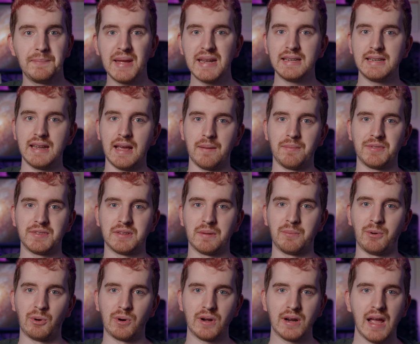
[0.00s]
bit depth
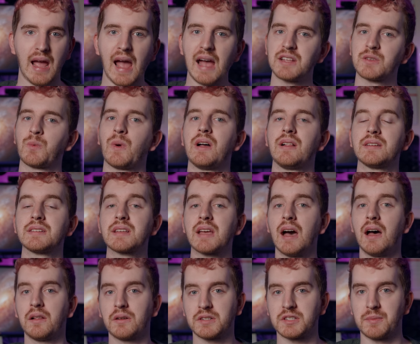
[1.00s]
support, as well as
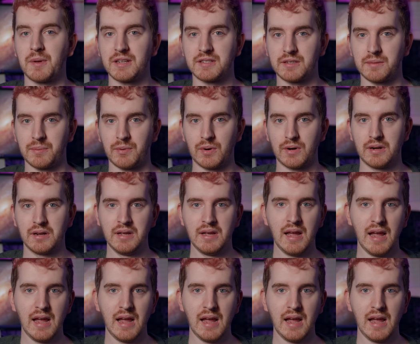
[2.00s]
color space support,